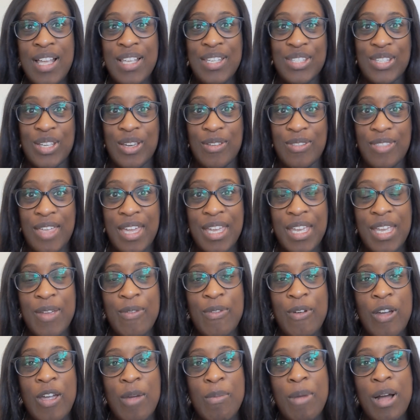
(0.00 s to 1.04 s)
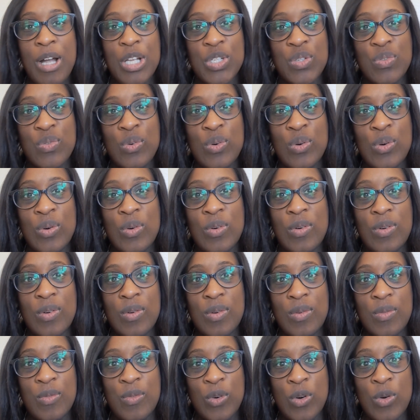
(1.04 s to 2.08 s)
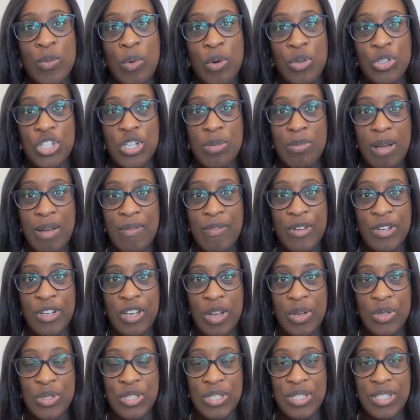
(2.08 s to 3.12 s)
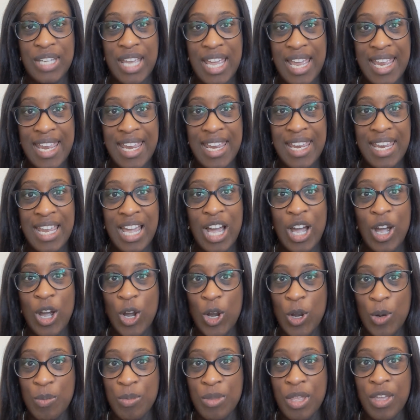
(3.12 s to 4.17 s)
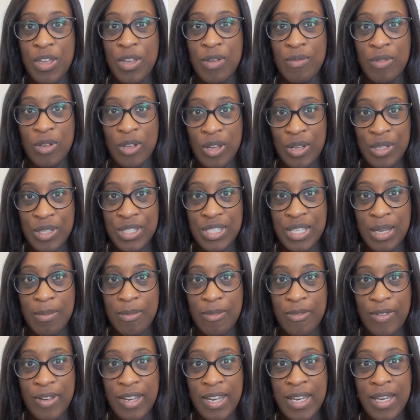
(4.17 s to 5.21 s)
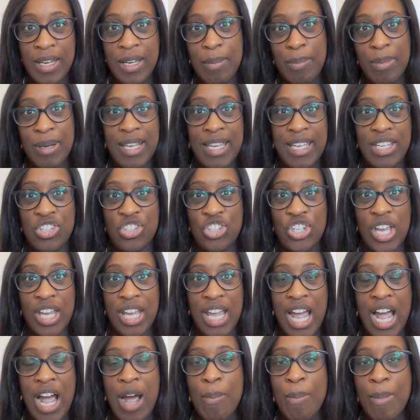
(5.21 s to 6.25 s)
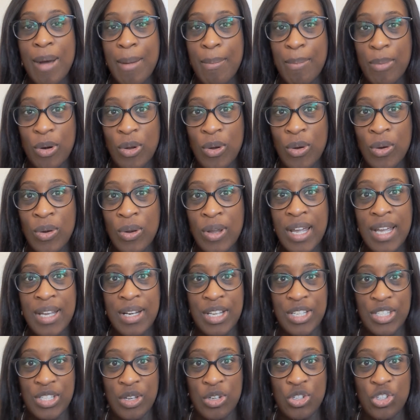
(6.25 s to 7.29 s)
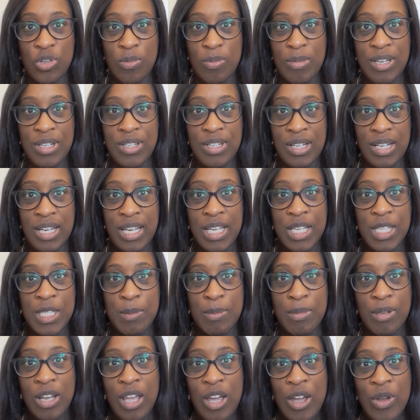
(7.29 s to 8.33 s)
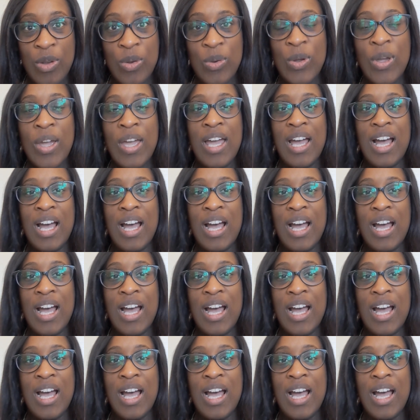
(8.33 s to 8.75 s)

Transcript: So thank you very much for watching my video today. I hope that you've learned something. Please check out my blog and the social media links below.